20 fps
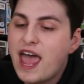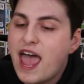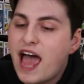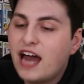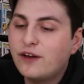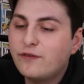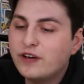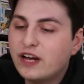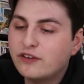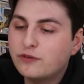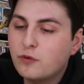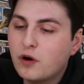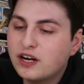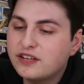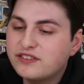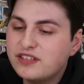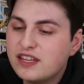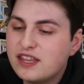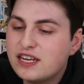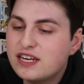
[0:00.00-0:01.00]
And if you guys want
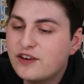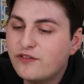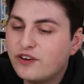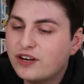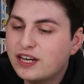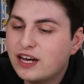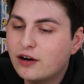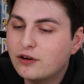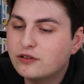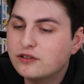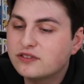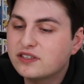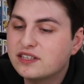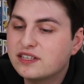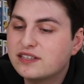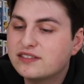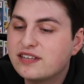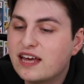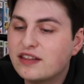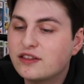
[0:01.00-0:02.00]
to see the different characters in
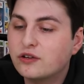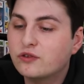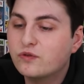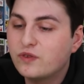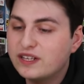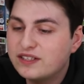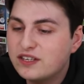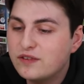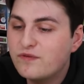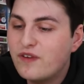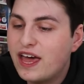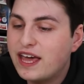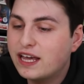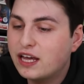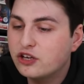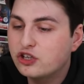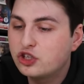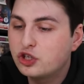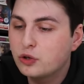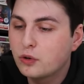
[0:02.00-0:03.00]
the set, there's Vincent
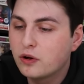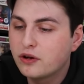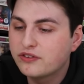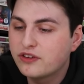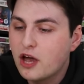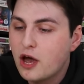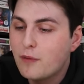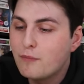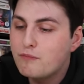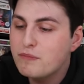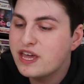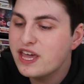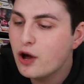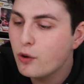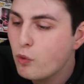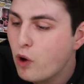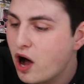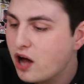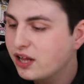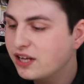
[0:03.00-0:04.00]
Vega, Jules, Mia
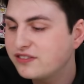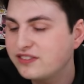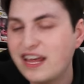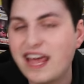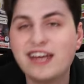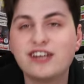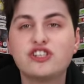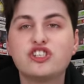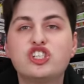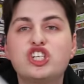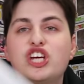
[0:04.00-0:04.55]
Wallace, and